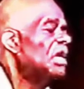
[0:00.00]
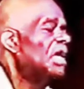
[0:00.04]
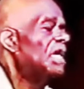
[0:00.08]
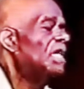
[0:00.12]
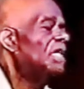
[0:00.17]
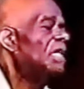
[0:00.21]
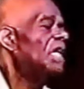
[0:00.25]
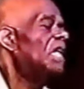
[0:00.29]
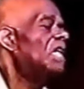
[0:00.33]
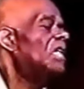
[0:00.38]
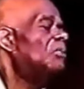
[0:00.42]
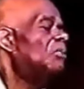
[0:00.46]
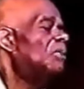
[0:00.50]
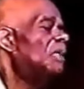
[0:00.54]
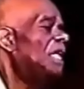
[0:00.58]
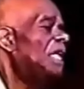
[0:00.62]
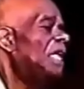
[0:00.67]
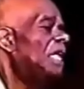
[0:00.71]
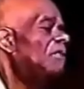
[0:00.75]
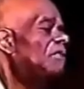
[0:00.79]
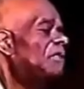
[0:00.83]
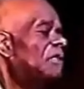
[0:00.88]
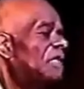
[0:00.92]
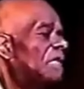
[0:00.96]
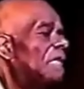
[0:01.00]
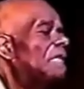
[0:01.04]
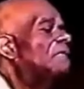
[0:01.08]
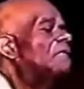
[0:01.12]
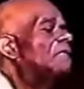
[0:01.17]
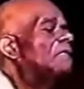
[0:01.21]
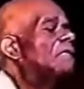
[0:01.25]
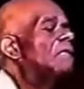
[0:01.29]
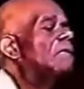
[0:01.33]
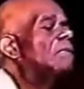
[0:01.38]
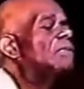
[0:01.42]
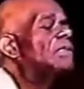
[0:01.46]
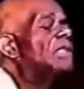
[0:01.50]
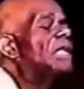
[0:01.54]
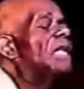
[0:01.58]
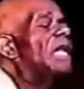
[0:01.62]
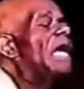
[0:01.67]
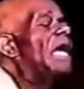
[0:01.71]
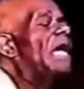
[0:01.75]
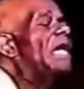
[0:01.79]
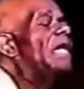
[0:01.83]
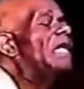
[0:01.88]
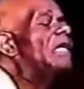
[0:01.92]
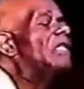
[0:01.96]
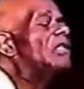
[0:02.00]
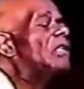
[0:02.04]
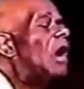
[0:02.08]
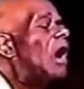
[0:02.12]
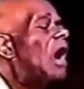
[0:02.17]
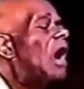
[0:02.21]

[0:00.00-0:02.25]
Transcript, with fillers: And these belief systems that had its